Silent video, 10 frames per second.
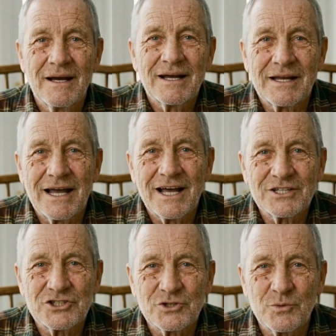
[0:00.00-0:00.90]
and the
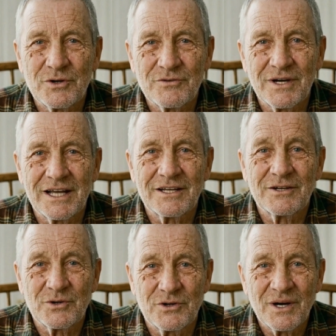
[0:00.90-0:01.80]
eggs she would have laid
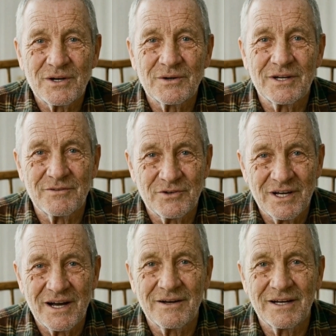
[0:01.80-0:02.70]
in your gutter never
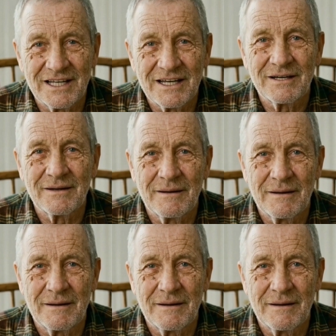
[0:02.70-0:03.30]
got laid.